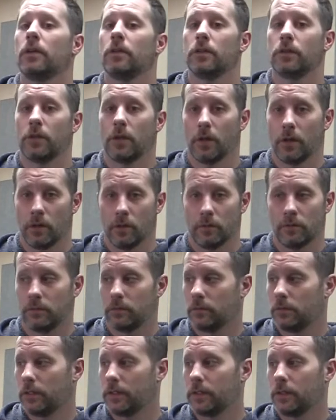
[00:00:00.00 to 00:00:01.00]
So
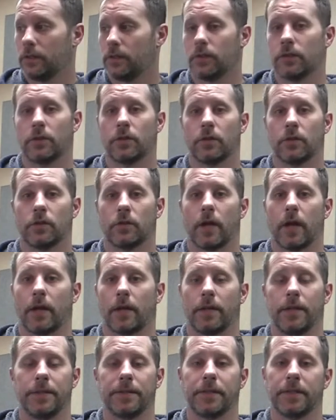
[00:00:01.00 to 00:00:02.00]
let's listen to the
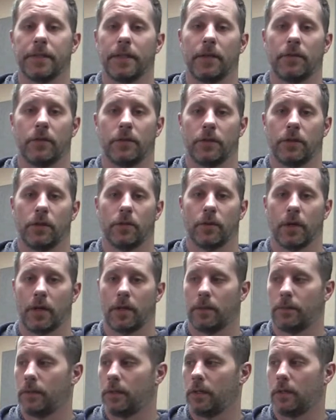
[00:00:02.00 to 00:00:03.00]
track, and he's going to give it to you right
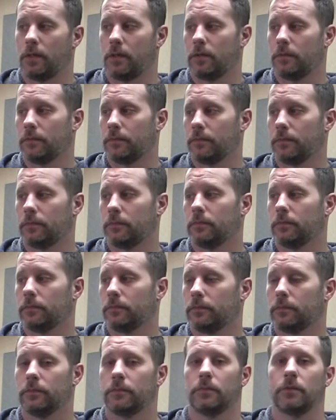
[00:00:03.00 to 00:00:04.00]
in the beginning.
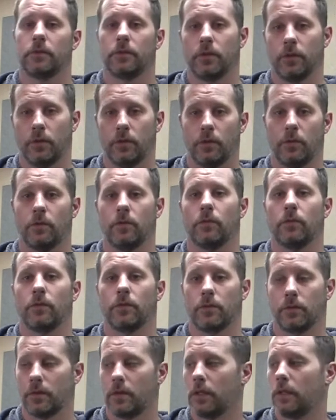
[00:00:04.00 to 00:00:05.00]
2,
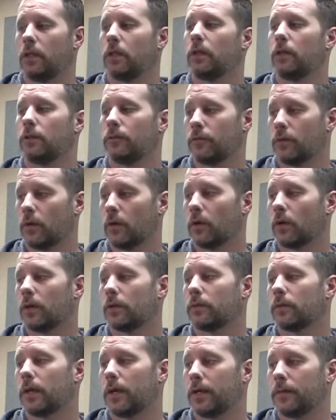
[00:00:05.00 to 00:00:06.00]
3,
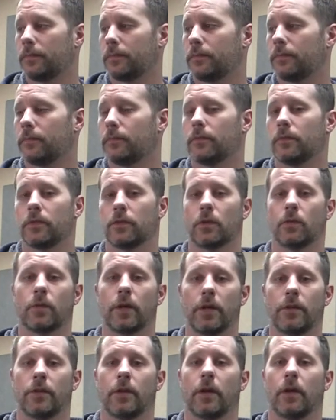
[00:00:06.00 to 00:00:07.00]
4, right? So
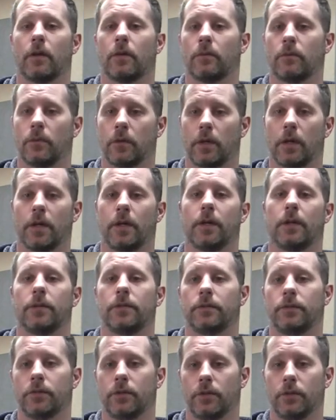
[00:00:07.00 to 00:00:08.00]
right there,
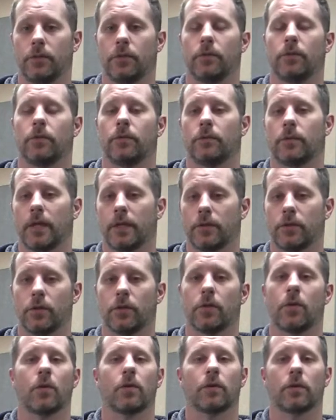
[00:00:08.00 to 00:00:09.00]
1, 2. That's
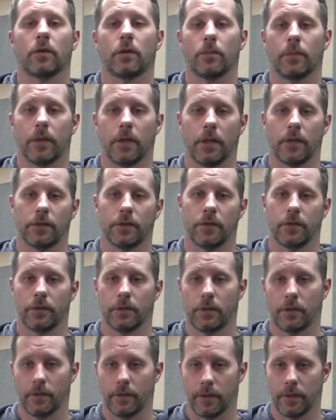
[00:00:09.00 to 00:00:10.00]
your quarter note pulse for
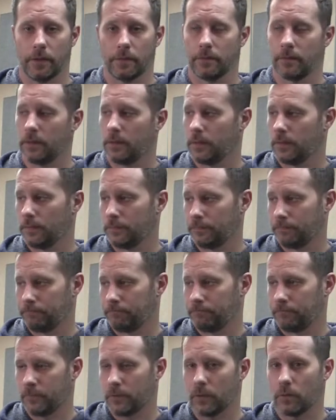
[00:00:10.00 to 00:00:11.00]
this whole thing.
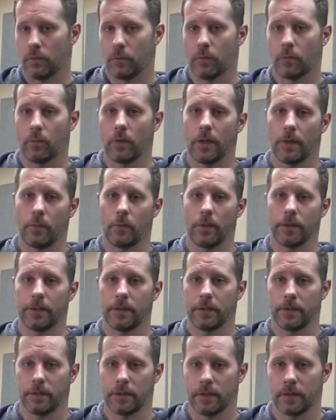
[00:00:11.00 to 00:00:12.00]
So
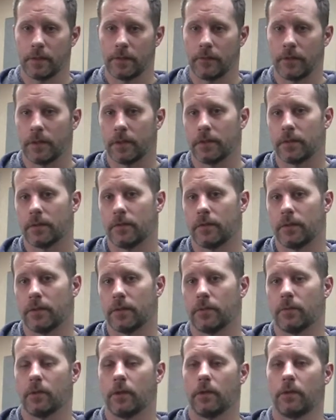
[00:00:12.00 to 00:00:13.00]
what's the significance of
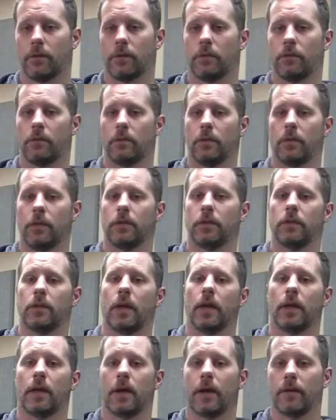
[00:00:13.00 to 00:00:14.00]
this? Well, it's
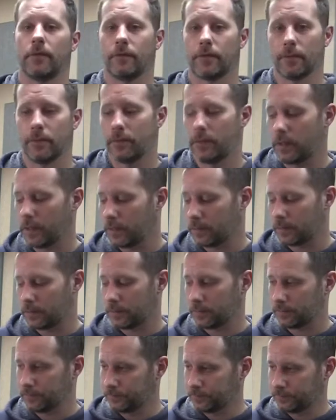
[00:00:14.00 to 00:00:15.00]
that from this,